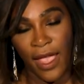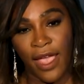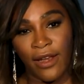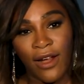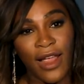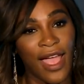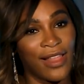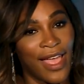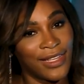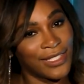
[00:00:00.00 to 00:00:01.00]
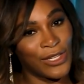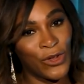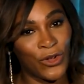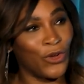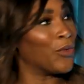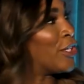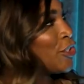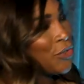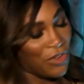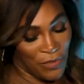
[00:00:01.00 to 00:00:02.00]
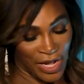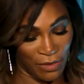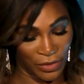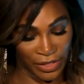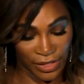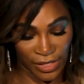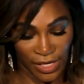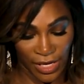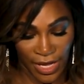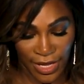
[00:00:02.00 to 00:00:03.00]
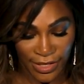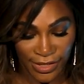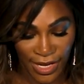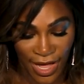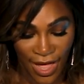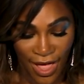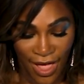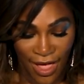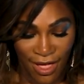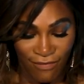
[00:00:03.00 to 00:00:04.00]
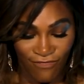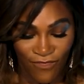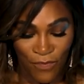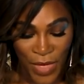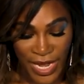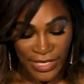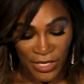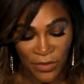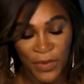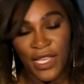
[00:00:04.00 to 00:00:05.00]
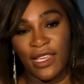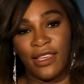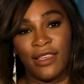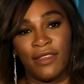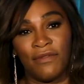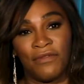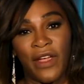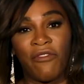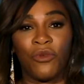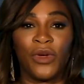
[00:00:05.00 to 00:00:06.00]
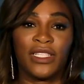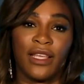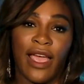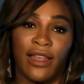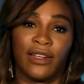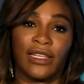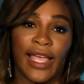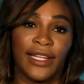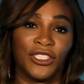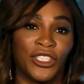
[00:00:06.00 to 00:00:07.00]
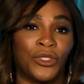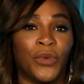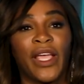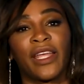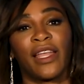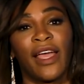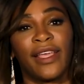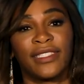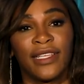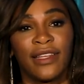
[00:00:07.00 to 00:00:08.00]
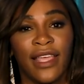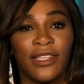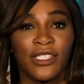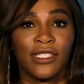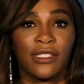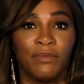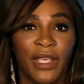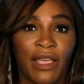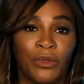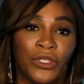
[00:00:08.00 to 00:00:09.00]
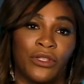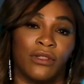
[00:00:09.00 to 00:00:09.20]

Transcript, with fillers: And our S logo, which you have been able to see, is meant to be for everyone to, at a glance, just recognize it and just be able to